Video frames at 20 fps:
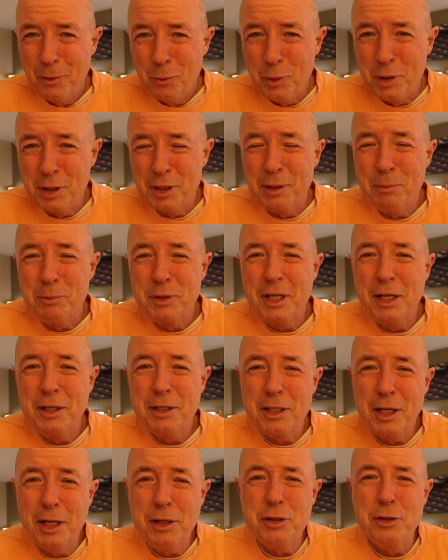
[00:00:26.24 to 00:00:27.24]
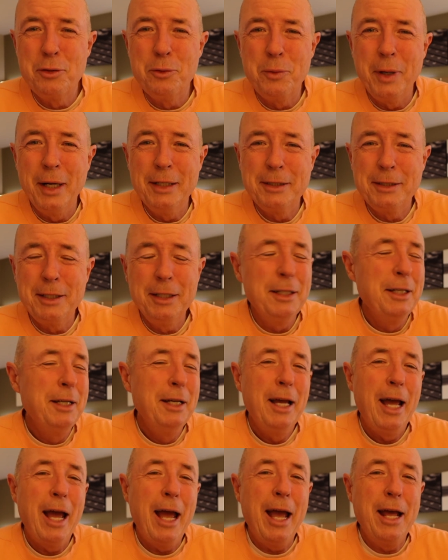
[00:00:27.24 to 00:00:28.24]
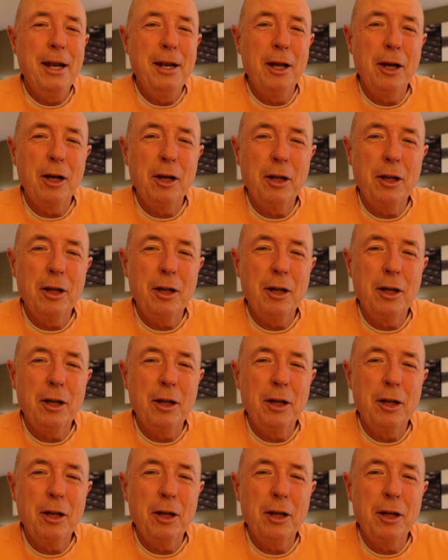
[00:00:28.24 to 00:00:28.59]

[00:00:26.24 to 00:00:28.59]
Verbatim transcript: with some sensational racing and